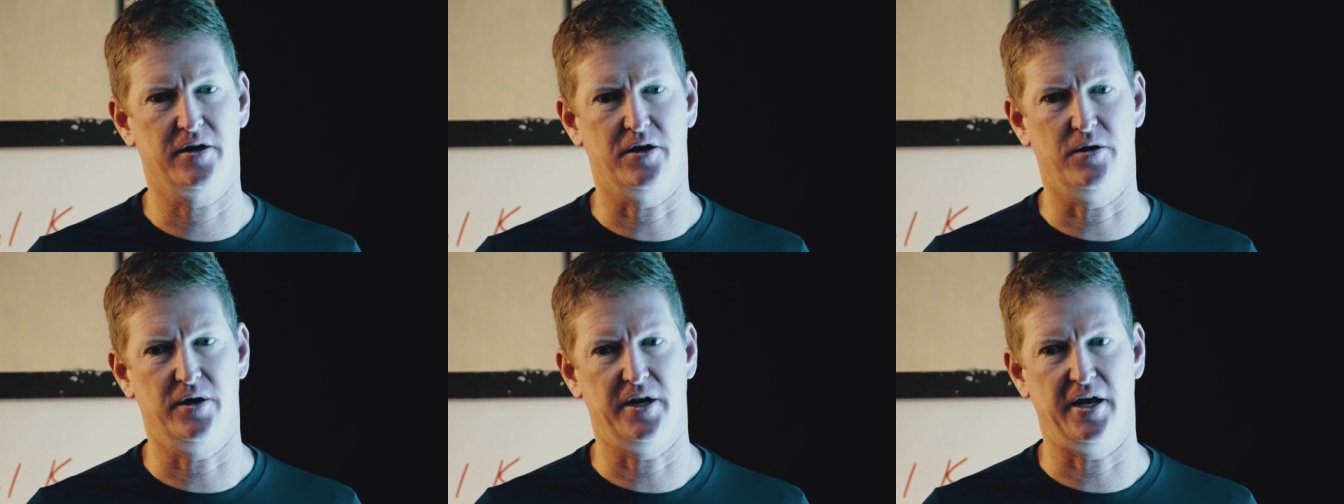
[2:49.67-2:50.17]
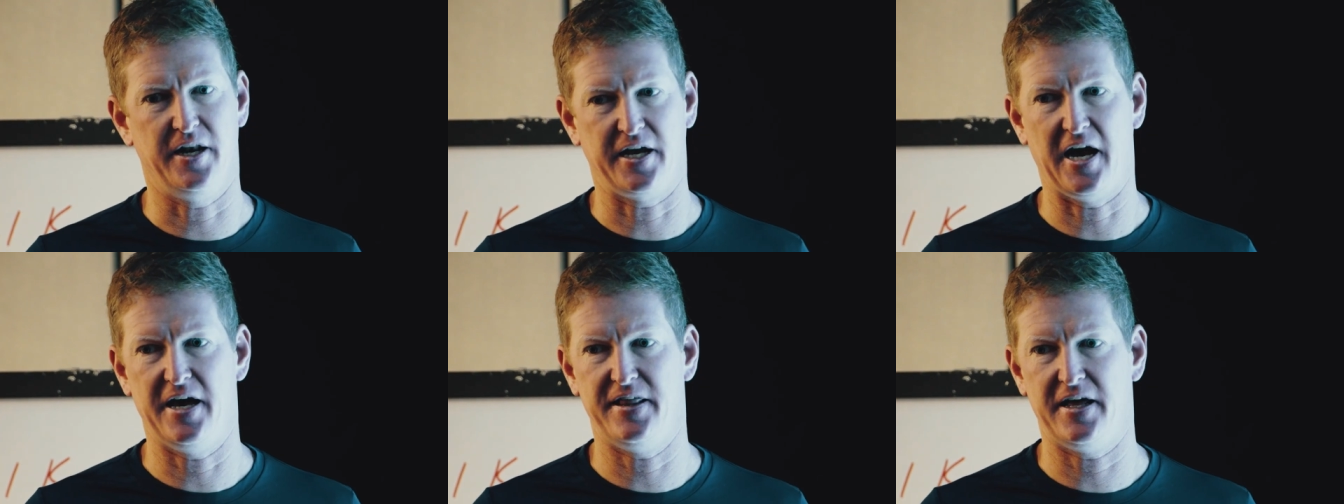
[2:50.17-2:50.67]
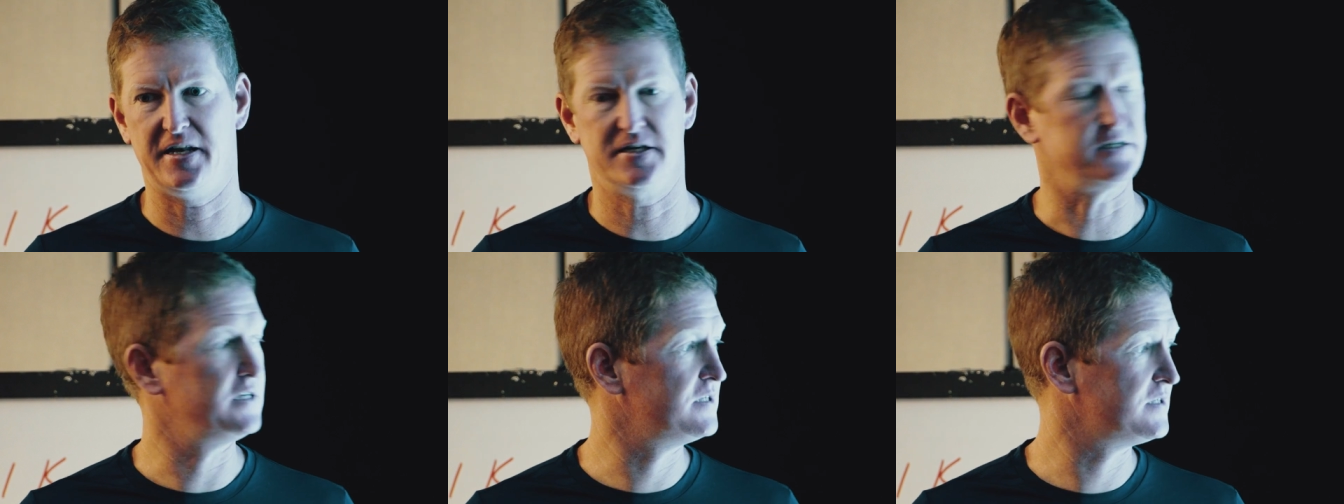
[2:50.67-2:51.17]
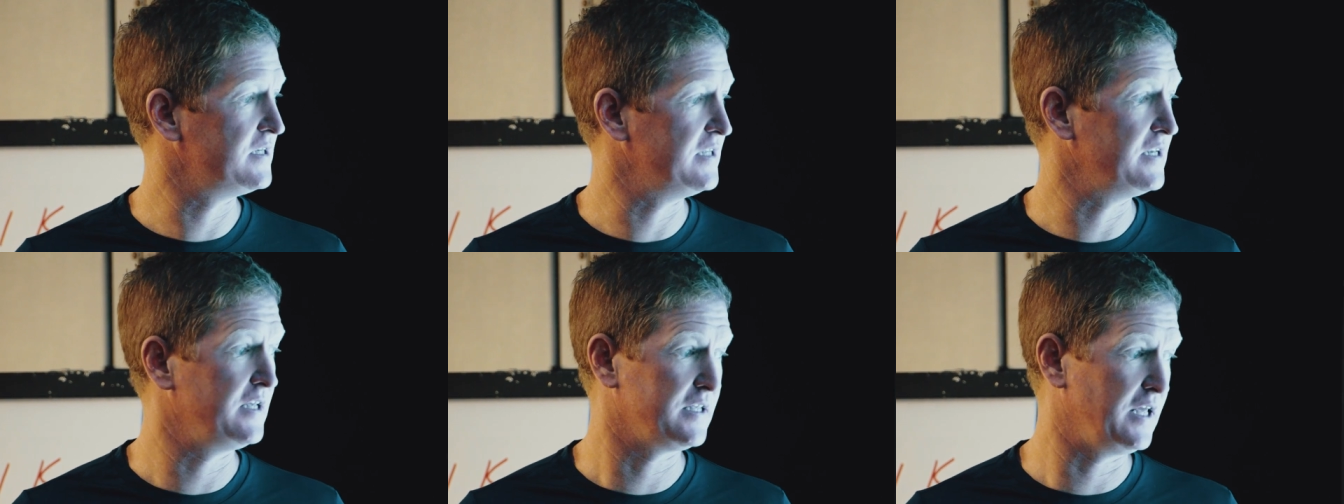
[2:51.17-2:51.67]
you know, and, and, a guy that is is
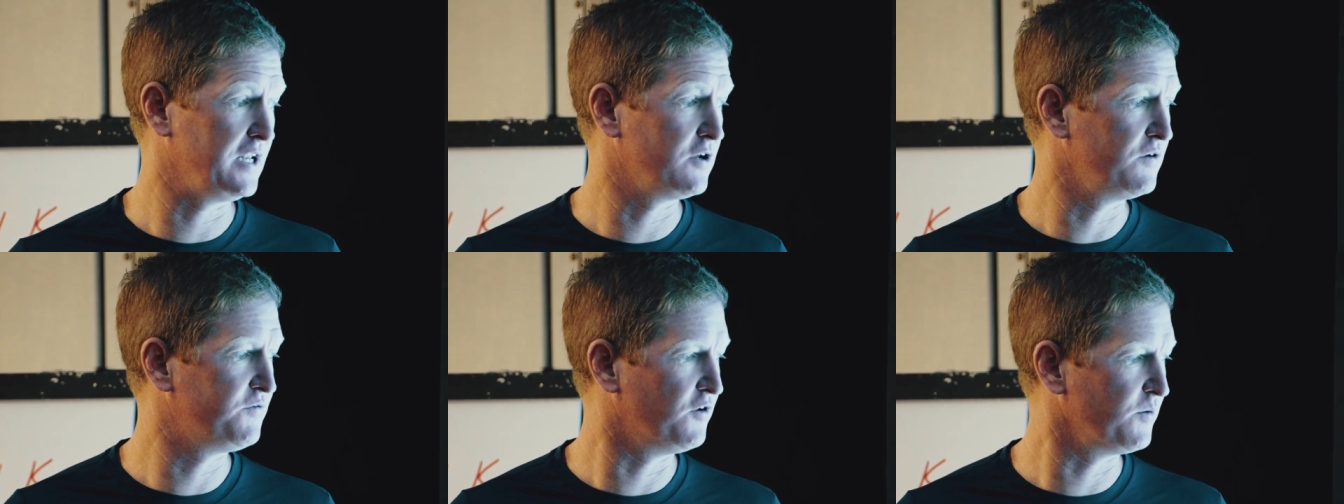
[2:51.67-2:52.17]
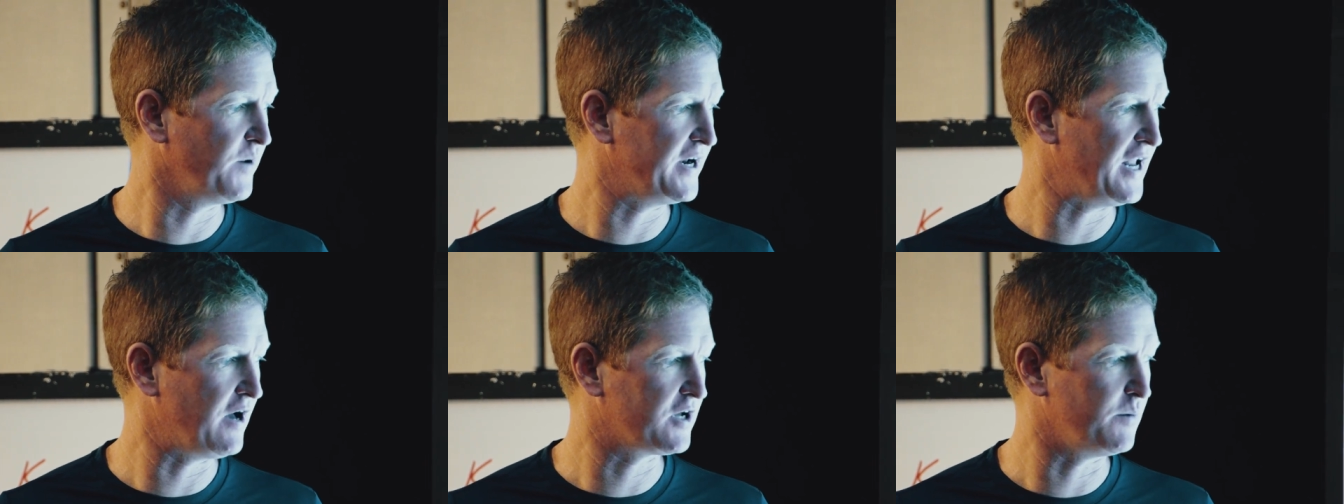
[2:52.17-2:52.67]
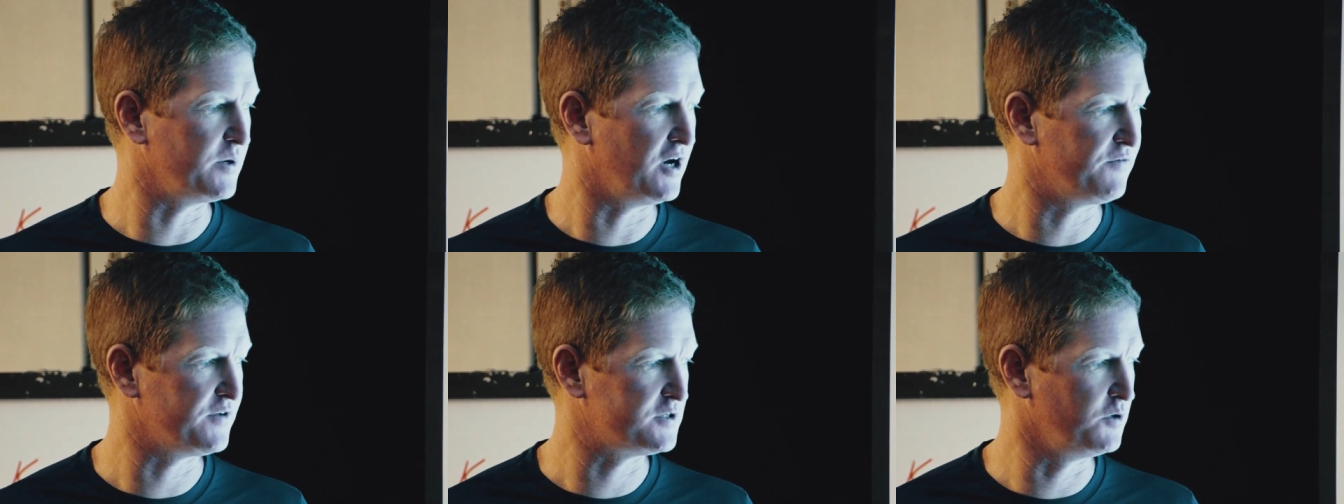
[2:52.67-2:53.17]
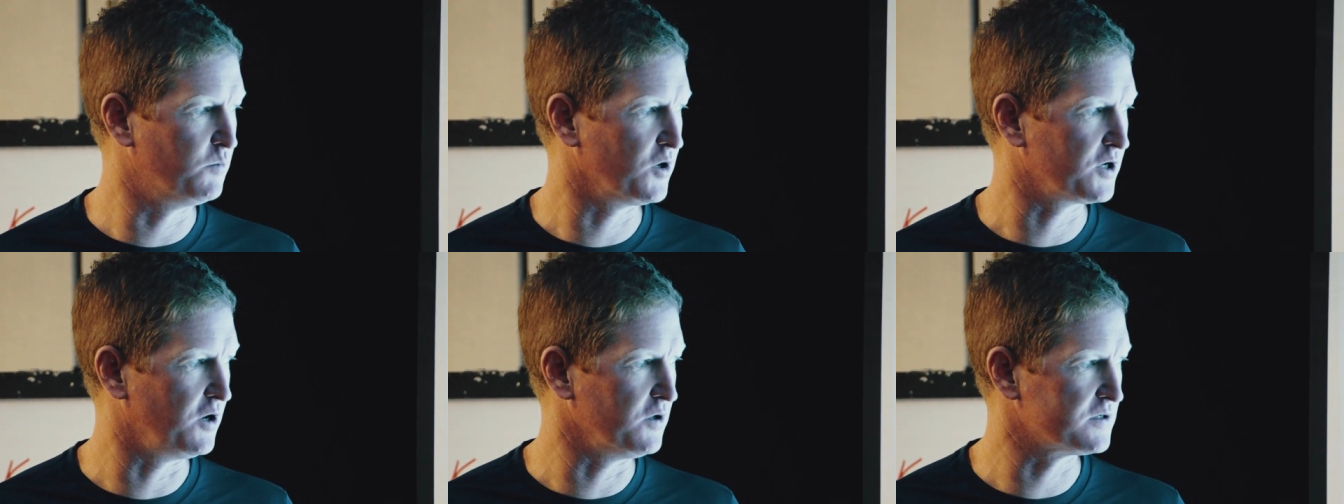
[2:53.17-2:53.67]
in good form right now, coming off of two
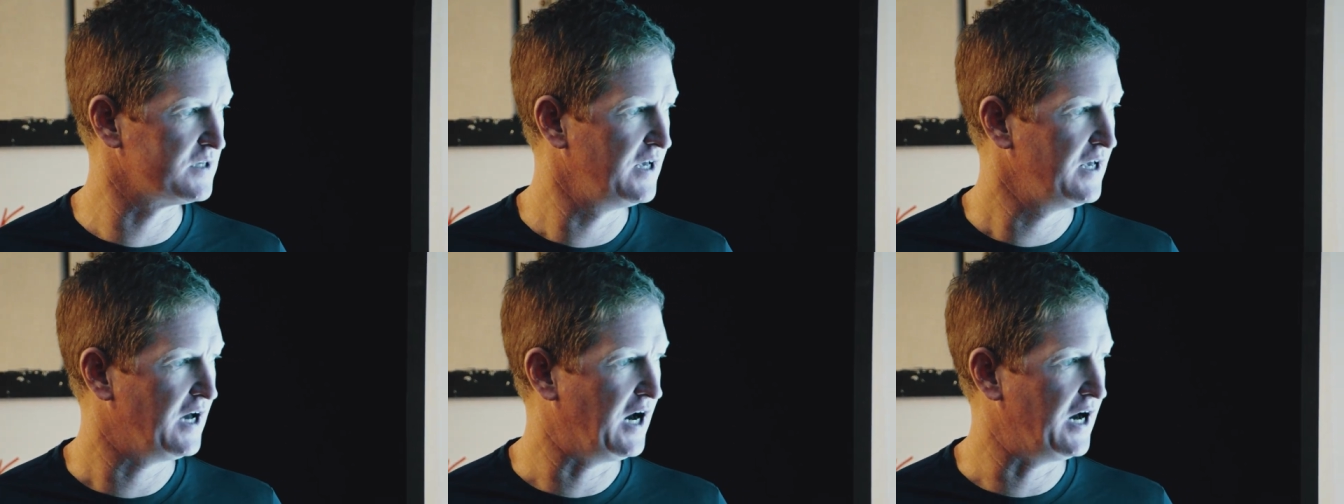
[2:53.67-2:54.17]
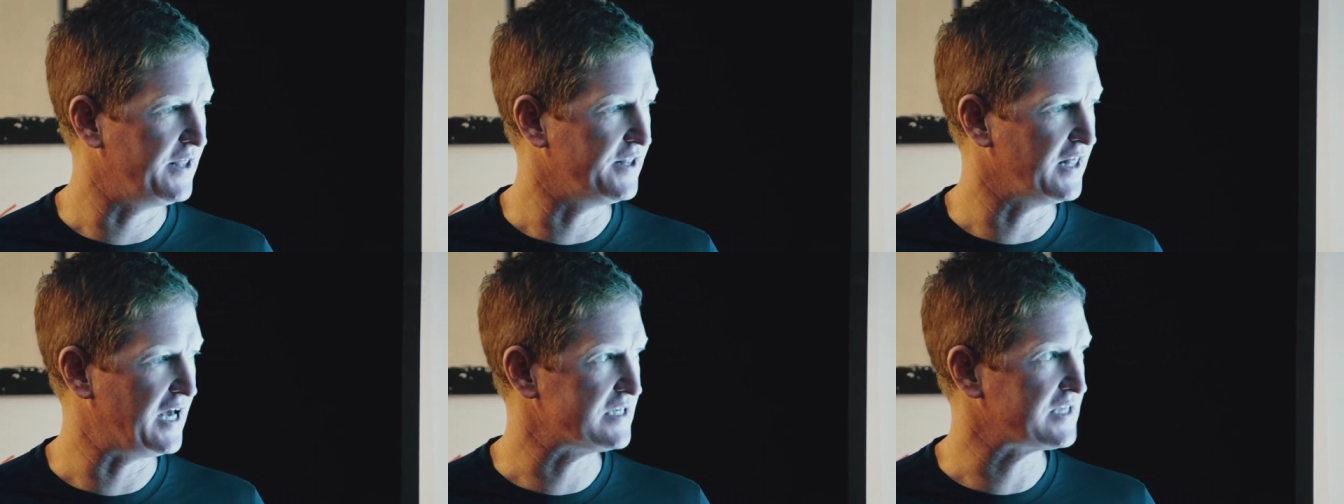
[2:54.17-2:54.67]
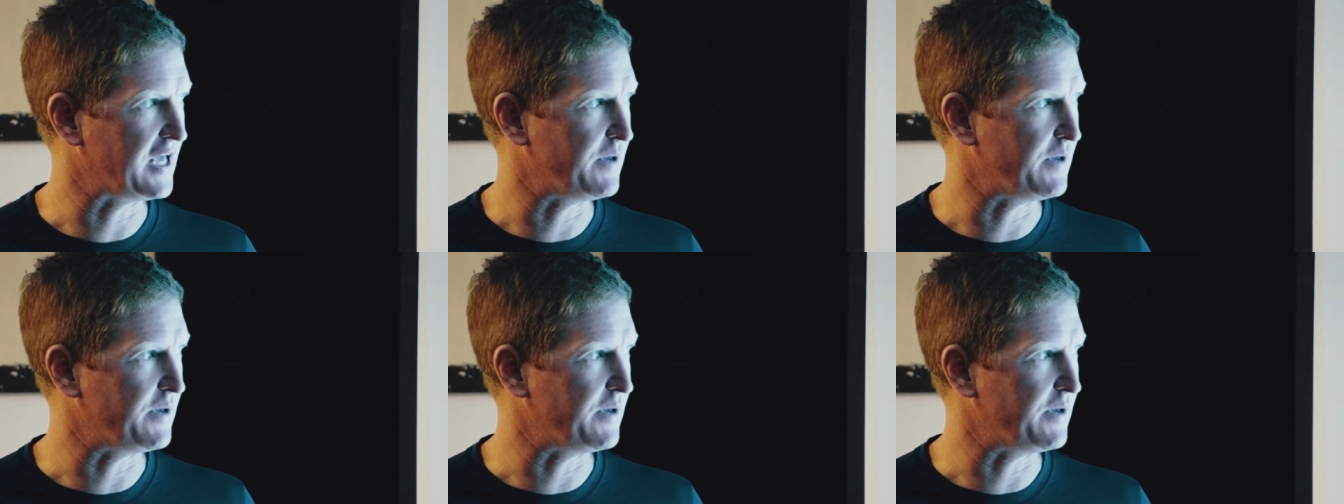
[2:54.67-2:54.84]
more goals uh, in the last